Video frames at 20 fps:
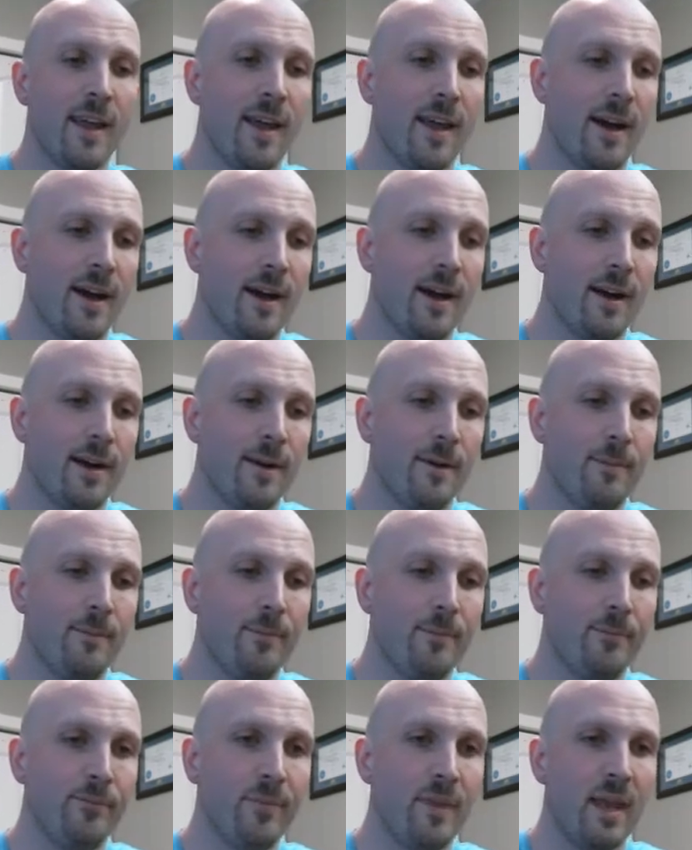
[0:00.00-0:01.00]

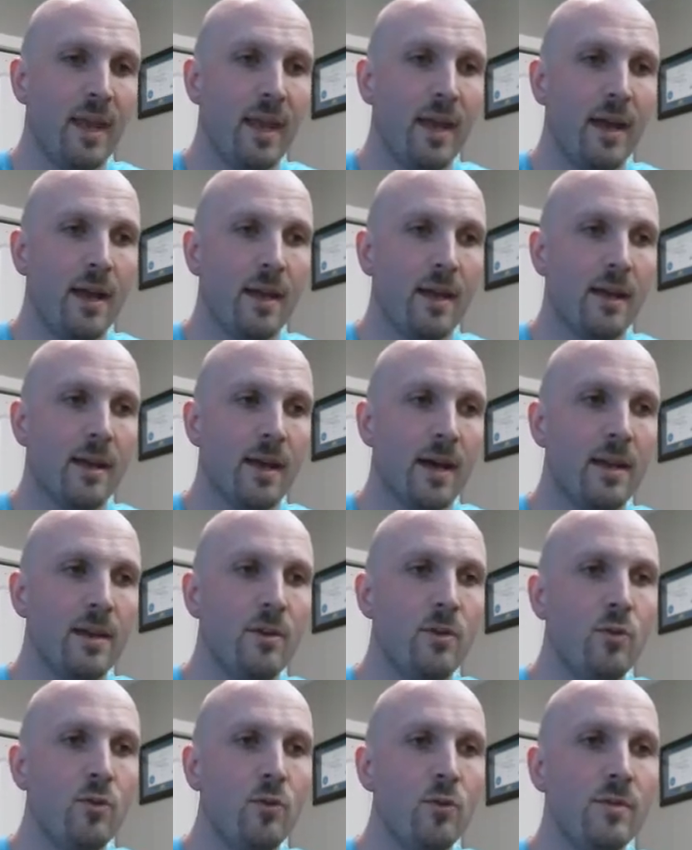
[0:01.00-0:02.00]
Um, and I
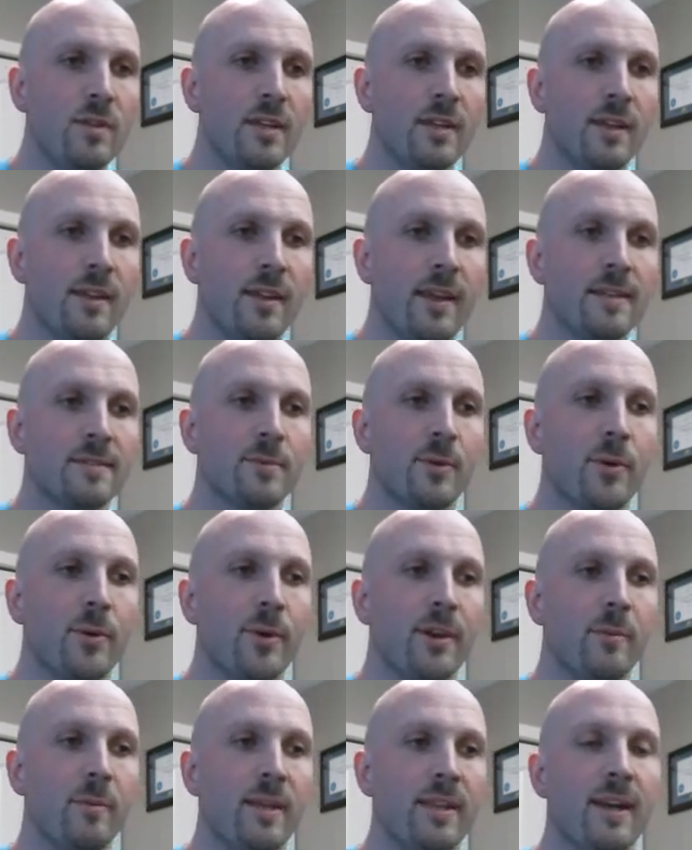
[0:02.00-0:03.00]
knew that things were
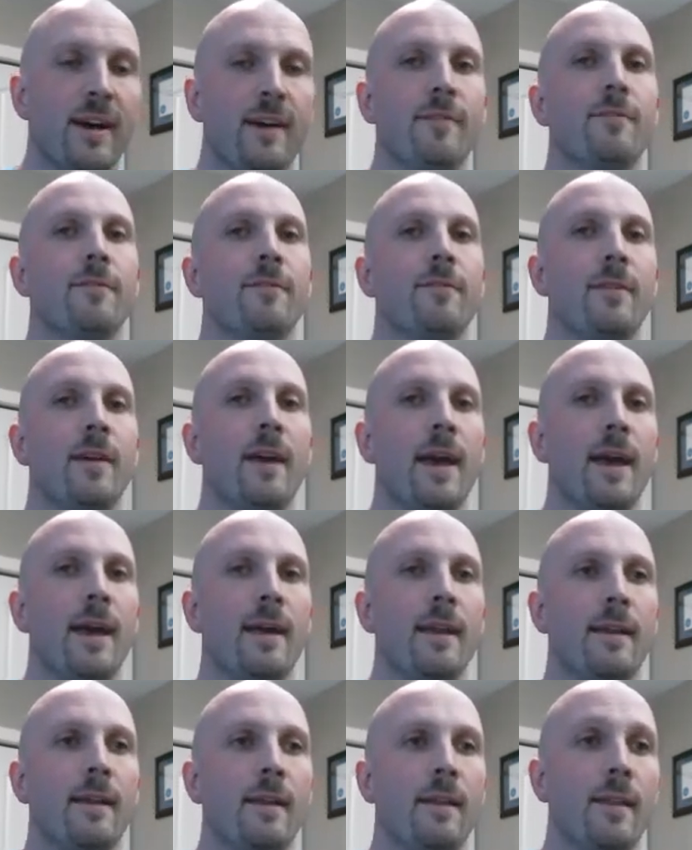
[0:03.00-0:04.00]
going to be tough,
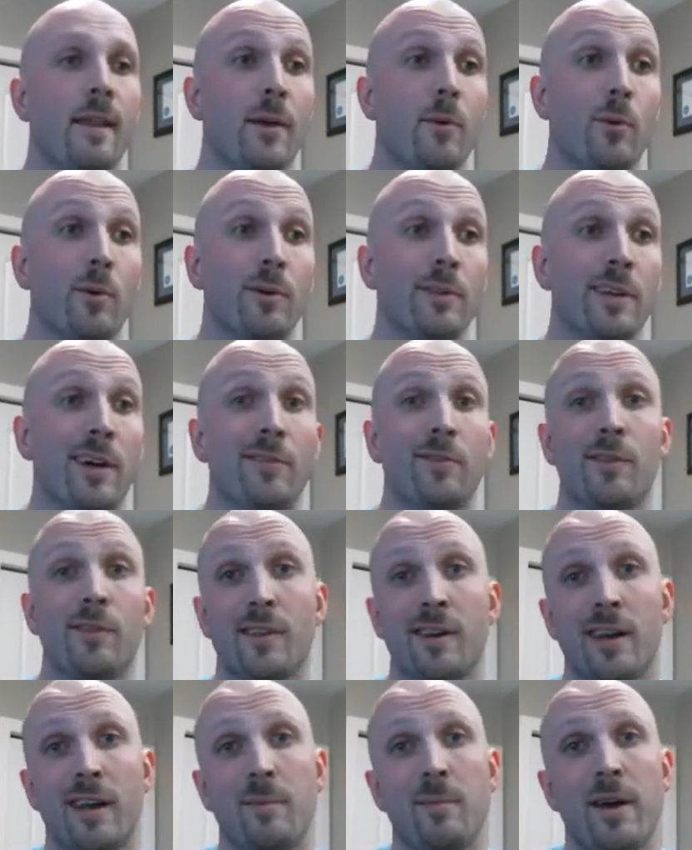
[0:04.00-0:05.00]
and they were tougher
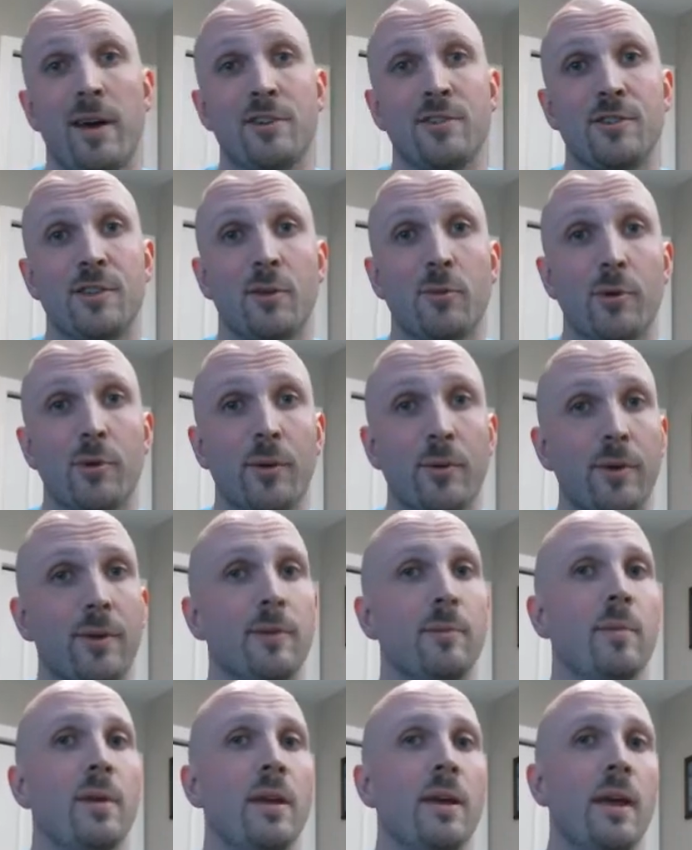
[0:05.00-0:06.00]
than I imagined they were going
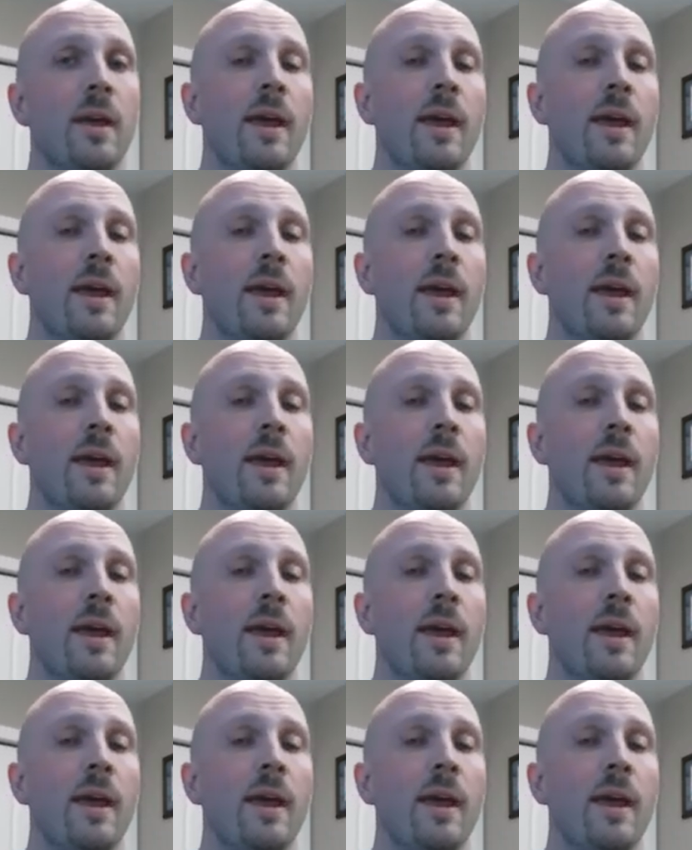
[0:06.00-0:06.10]
to be.